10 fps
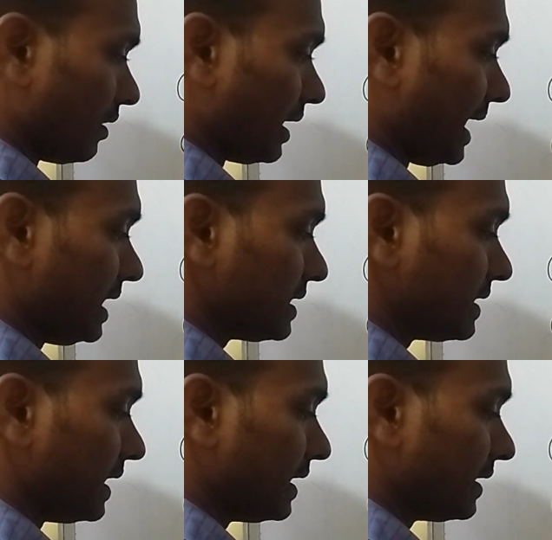
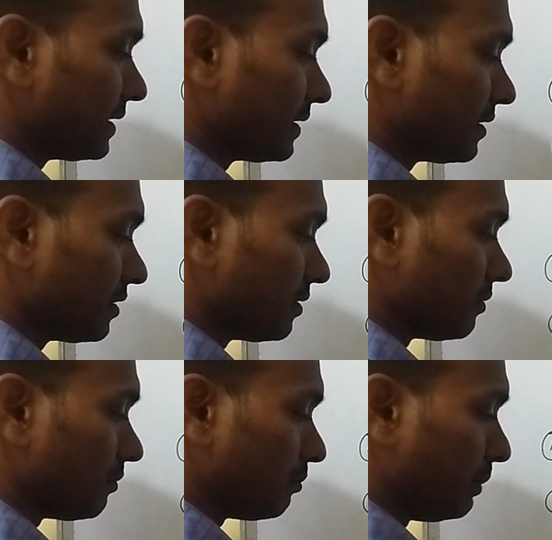9z
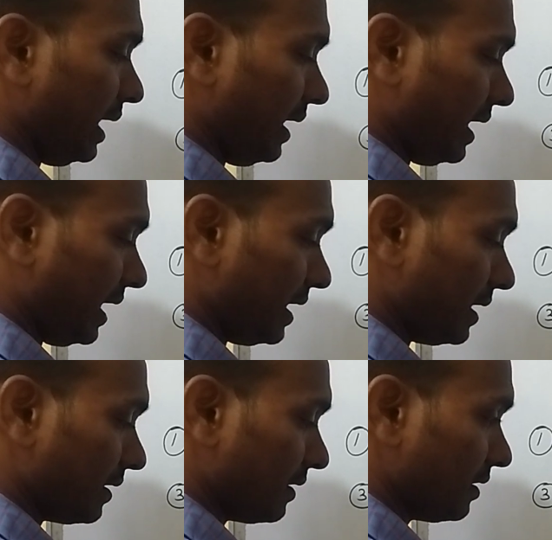by
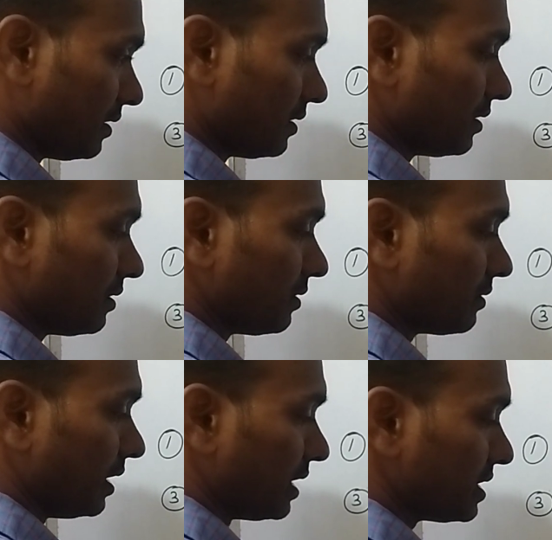9,
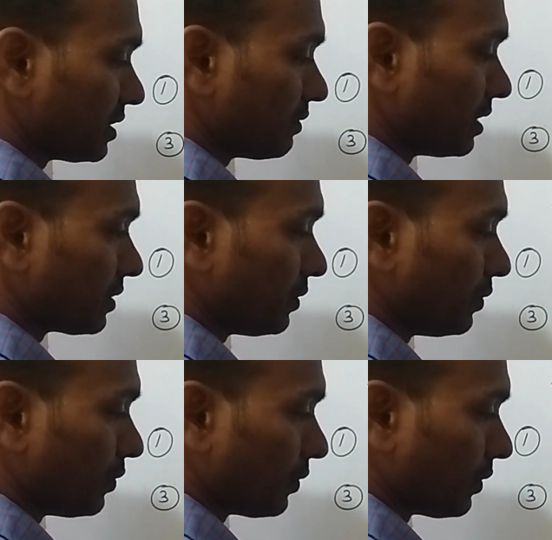that is equal
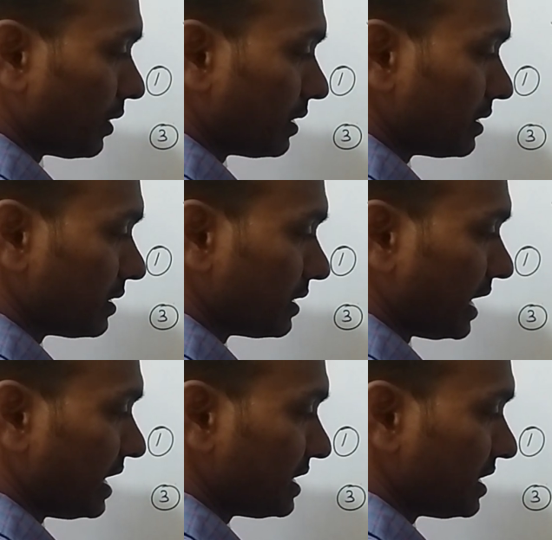to
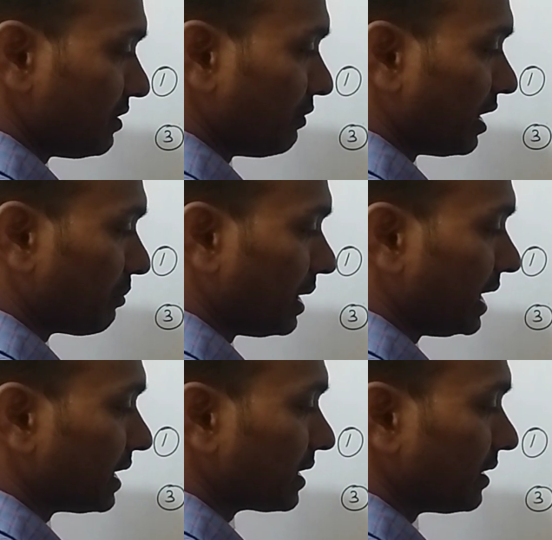81
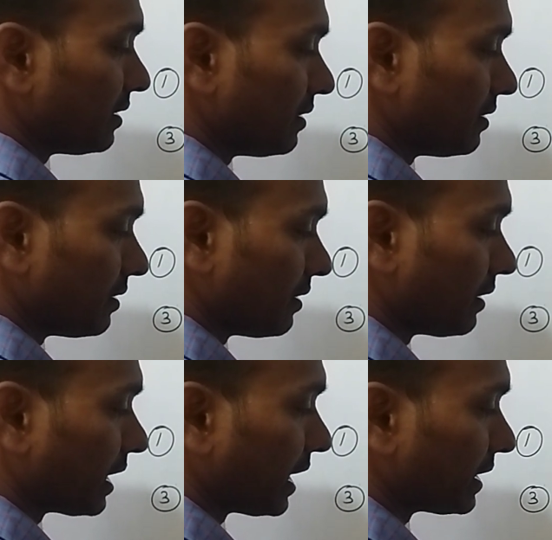by
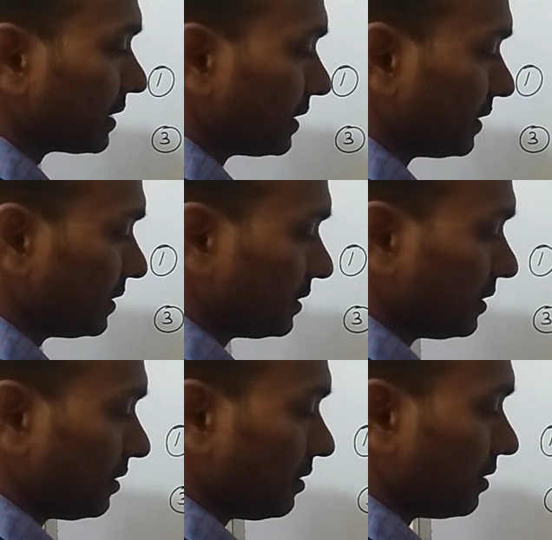9.
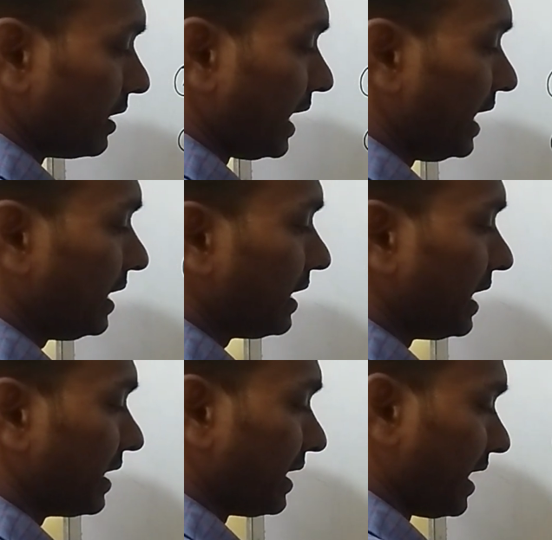
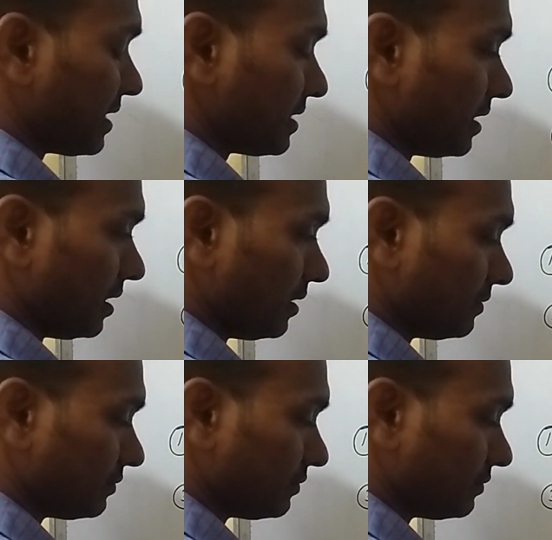9 cancel.